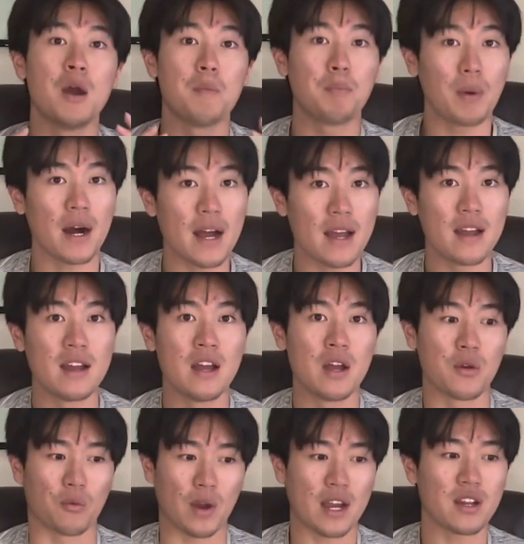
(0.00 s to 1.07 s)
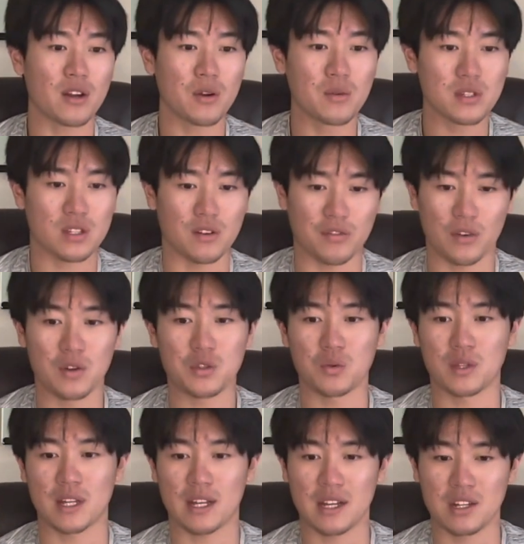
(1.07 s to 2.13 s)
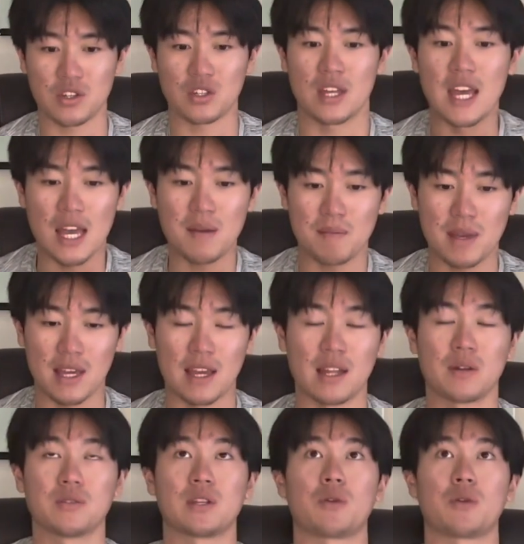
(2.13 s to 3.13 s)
But Radar was the first one that kind of just hit me, and it was like,